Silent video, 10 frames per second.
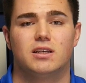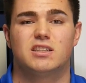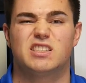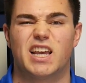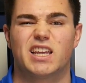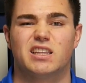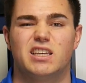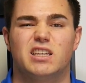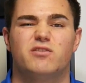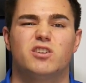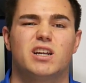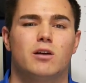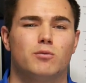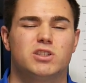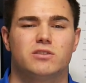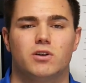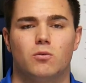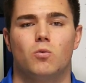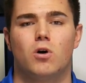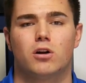Secondly, if you're not much of
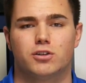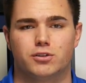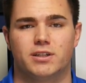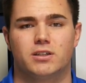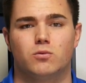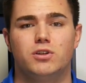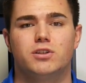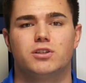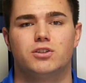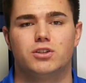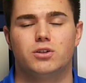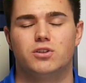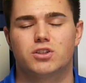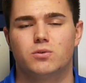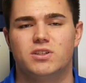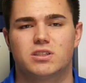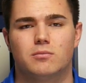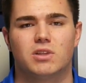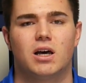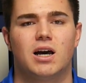a water drinker, what you can do is squeeze
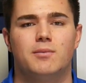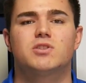some lime,